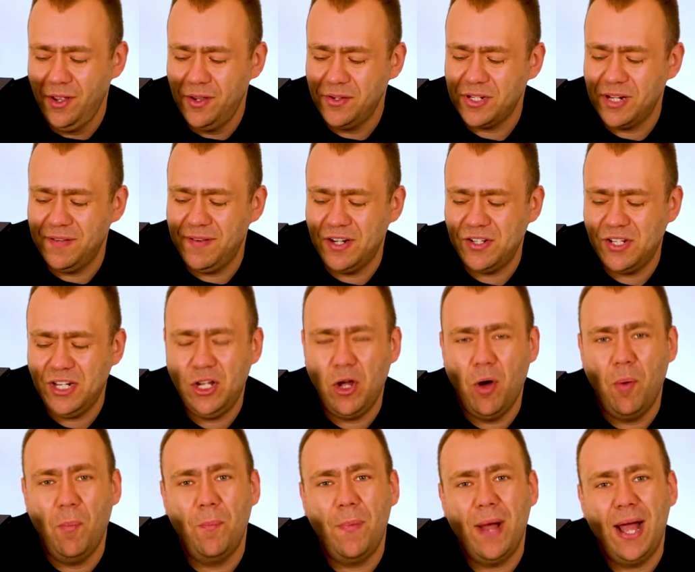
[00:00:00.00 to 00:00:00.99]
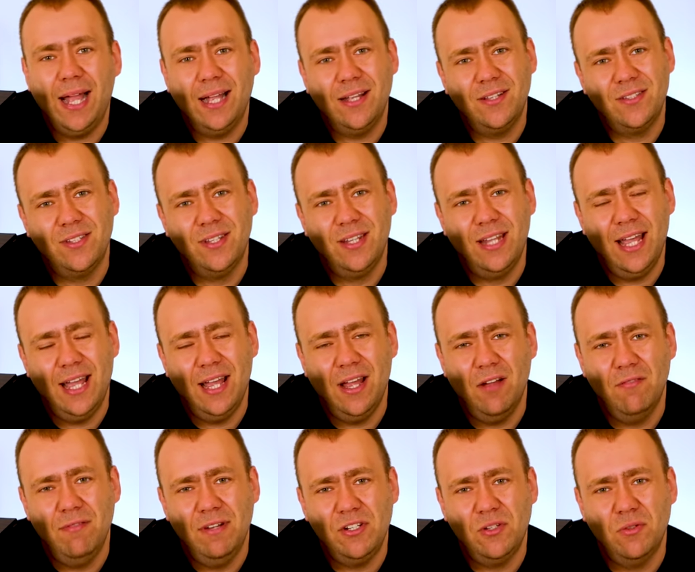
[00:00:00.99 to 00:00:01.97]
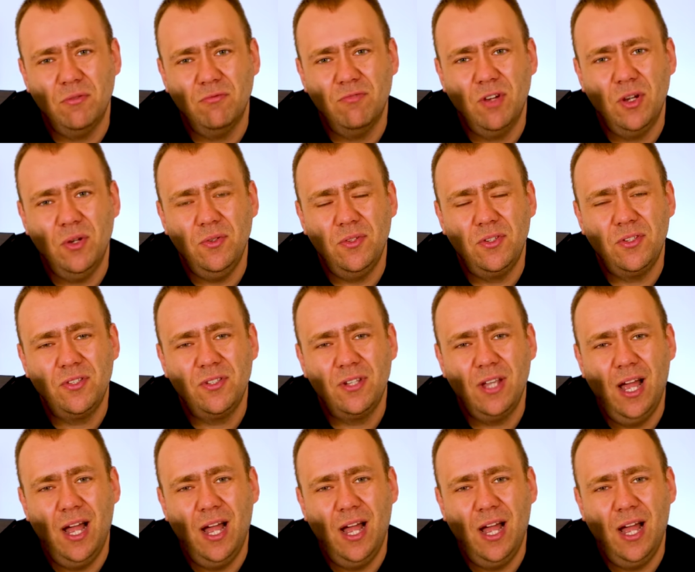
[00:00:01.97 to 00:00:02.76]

So they've actually gone back to their original roots.